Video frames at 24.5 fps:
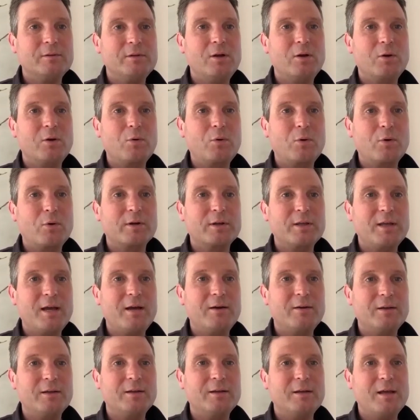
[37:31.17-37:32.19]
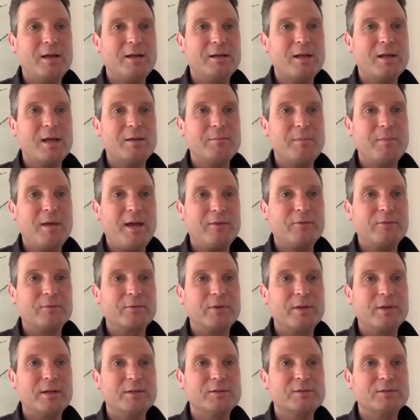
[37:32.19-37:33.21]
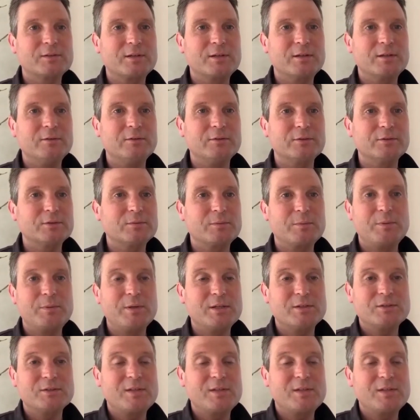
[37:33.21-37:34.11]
you know, core accounting and math related skills, because